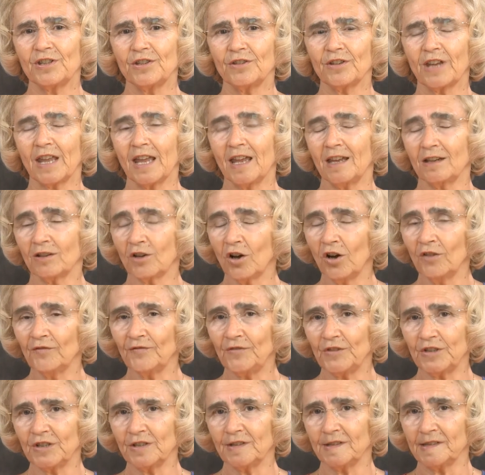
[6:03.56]
to gain
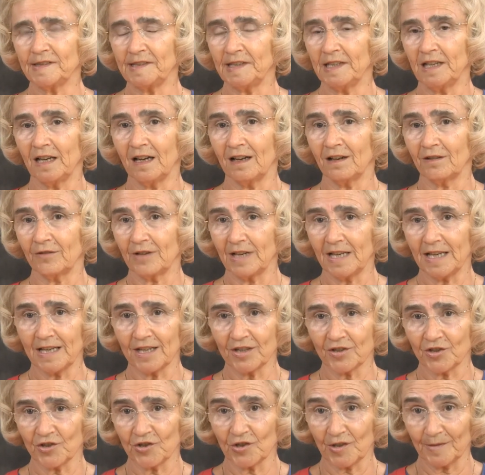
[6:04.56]
confidence in our
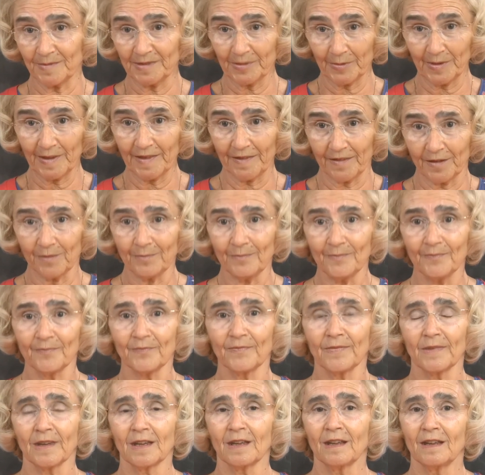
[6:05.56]
relationships with them,
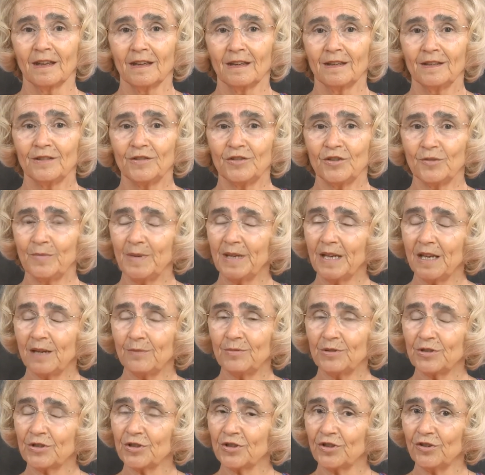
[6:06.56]
to be
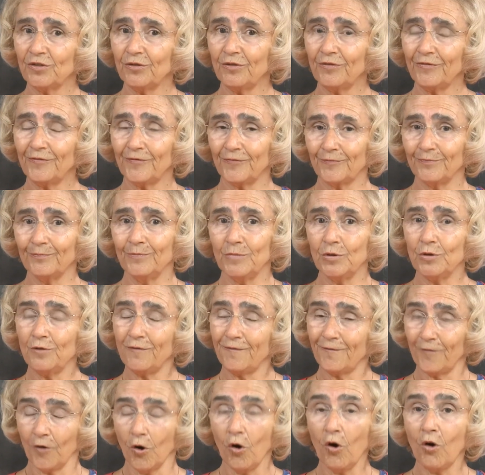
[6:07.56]
able to move
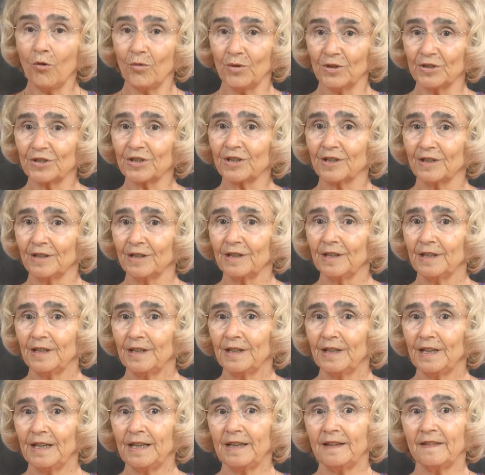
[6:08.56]
forward
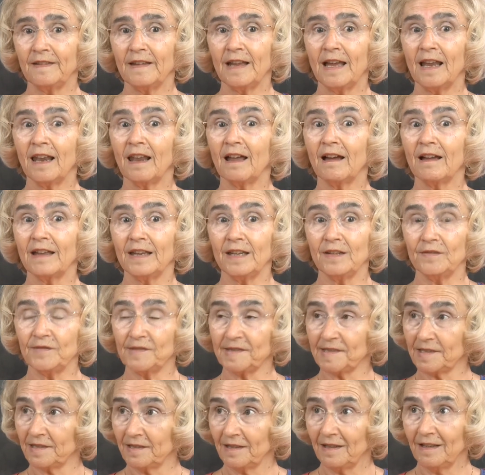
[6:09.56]
in their
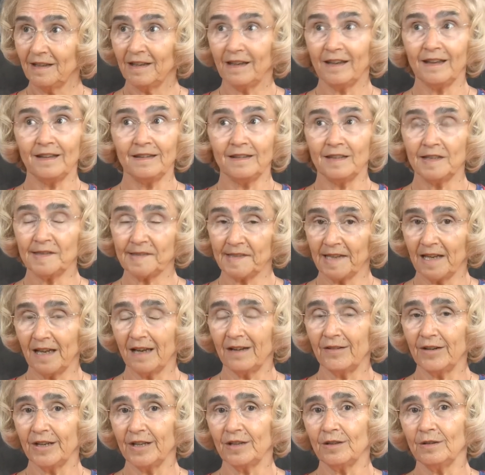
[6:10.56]
lives in this
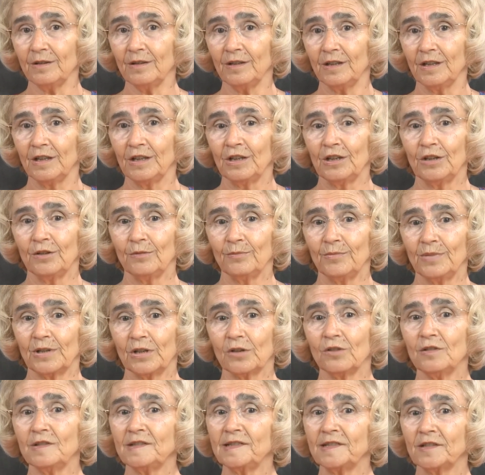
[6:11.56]
area, but
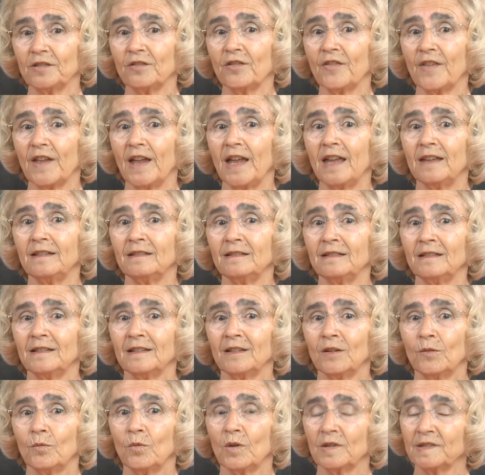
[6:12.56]
also then,
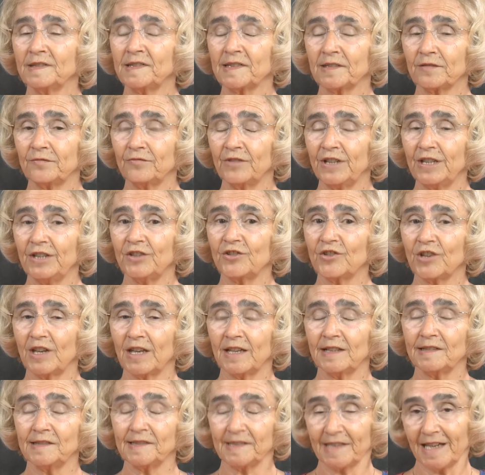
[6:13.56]
once
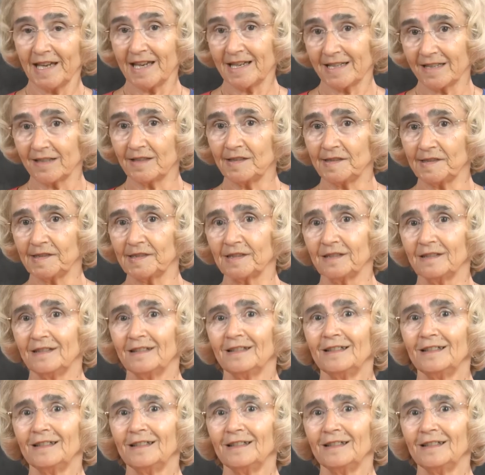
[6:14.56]
reaching status,